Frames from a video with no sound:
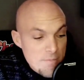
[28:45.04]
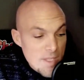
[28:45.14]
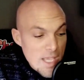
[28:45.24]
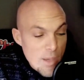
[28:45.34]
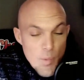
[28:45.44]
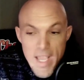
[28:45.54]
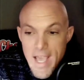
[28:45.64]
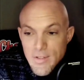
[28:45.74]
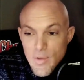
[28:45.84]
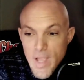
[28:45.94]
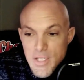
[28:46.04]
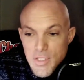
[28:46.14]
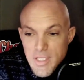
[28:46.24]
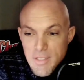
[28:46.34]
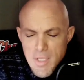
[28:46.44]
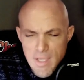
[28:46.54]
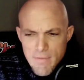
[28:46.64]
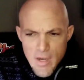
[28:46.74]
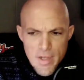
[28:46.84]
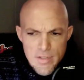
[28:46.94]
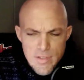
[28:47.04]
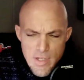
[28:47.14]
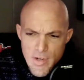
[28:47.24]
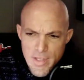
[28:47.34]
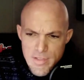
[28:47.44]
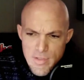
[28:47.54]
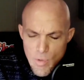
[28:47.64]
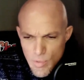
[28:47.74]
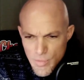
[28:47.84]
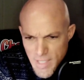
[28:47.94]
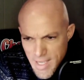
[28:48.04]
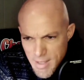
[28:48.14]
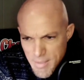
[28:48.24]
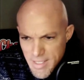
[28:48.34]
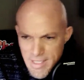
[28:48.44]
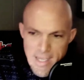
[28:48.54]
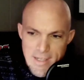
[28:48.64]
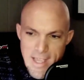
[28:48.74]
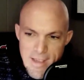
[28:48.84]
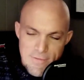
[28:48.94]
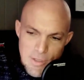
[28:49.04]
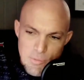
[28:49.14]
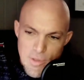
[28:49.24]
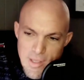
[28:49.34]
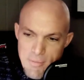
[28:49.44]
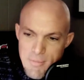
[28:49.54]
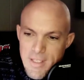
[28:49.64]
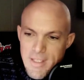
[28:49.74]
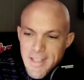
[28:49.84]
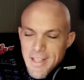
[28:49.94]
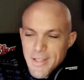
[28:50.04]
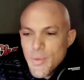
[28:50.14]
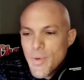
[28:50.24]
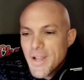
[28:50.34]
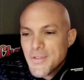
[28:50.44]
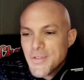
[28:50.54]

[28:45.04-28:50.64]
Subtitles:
And we had to actually be very serious the whole time and not have fun with them like we want to,